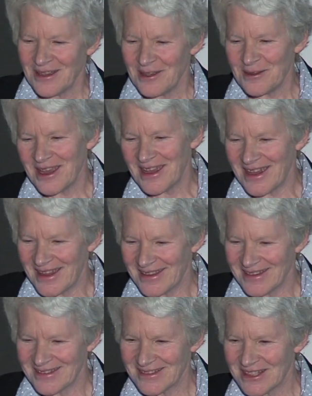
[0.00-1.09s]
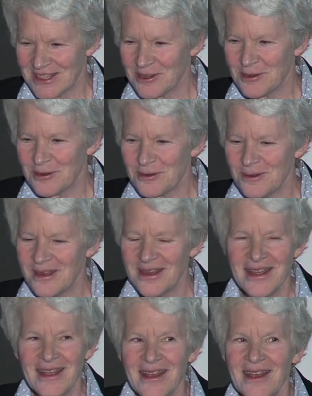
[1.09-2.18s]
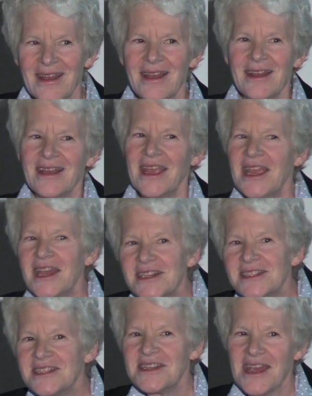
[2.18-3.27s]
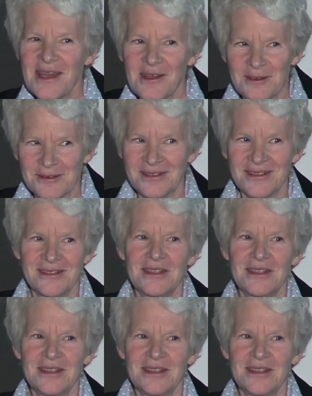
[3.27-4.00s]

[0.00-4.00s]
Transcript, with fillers: Okay. So hands down,